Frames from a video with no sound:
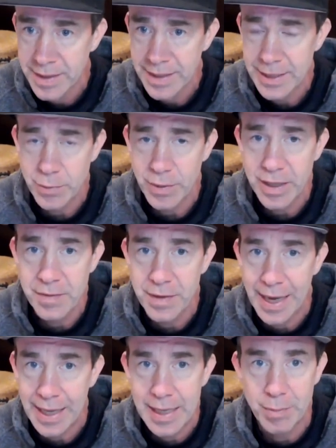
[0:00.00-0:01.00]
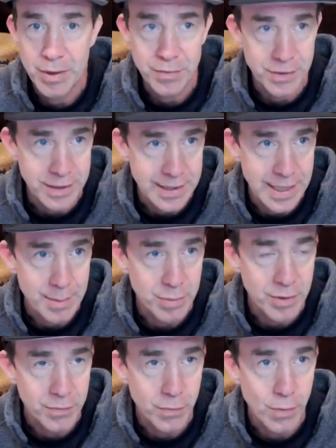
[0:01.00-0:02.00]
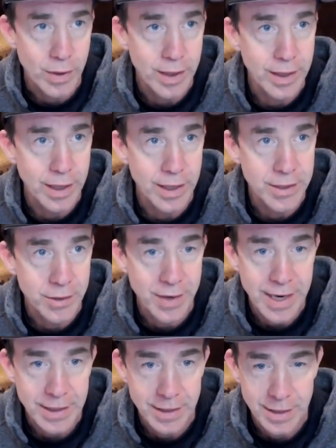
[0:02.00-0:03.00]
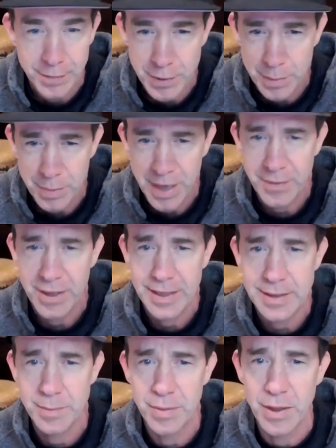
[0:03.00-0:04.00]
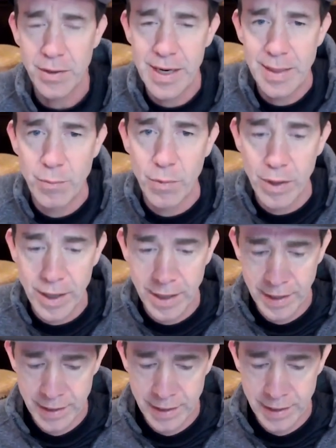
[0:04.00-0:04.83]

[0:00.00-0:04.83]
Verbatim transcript: It's really valuable, for example, for a director of your private lesson program or